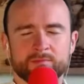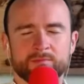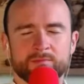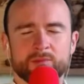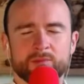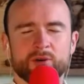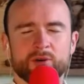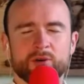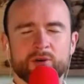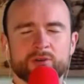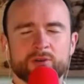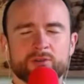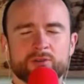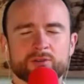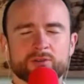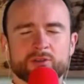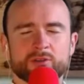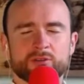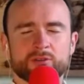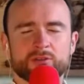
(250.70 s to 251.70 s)

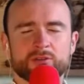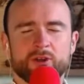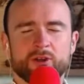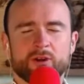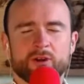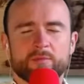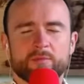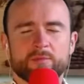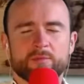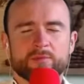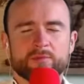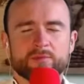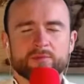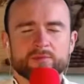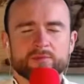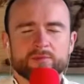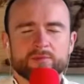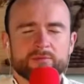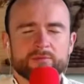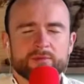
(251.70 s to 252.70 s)
Pause at the top.
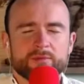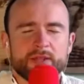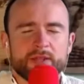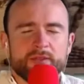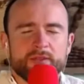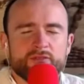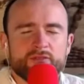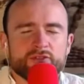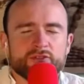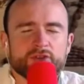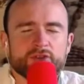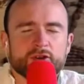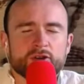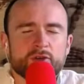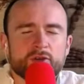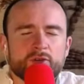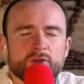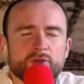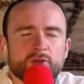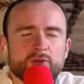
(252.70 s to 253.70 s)
Lift your
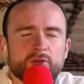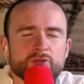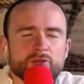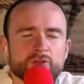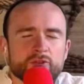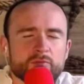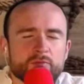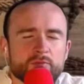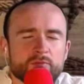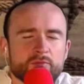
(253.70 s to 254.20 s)
shoulders up.